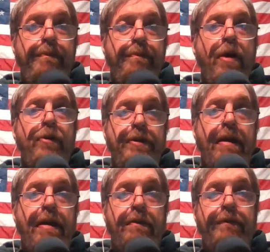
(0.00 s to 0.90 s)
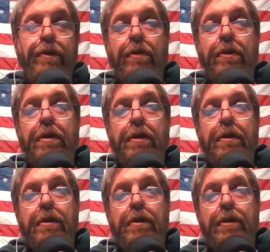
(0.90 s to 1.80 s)
most out of your
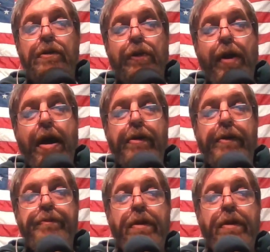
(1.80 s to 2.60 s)
router.